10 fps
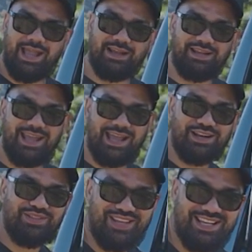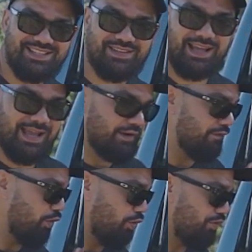out
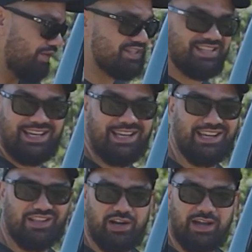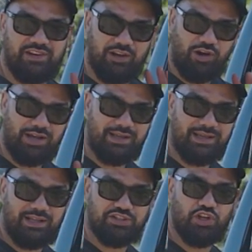of all this gear here that I have, now I
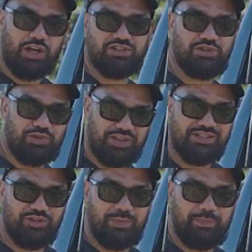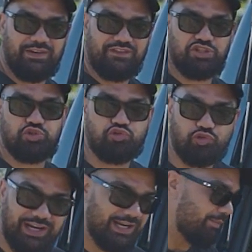like to do things on a bit of
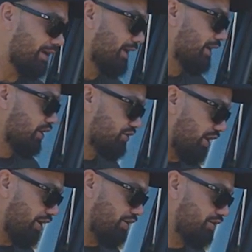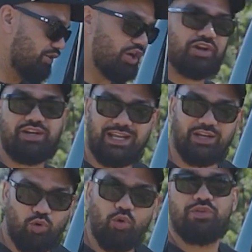extreme, so you don't
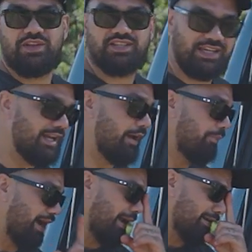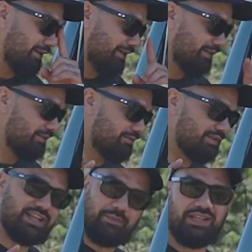need all this gear, but
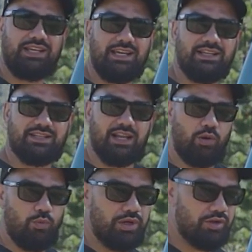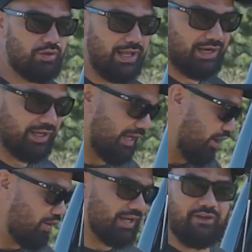some of the gears that I will, and again,
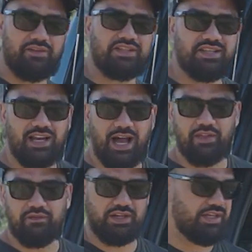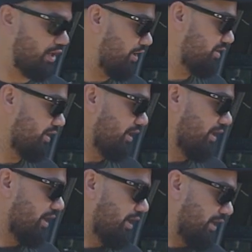I'll cover this in other videos,
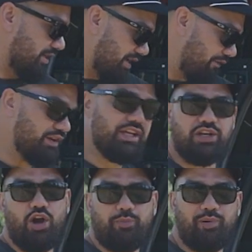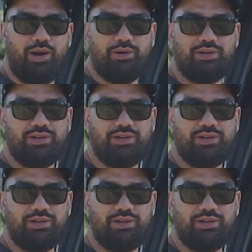definitely a GoPro.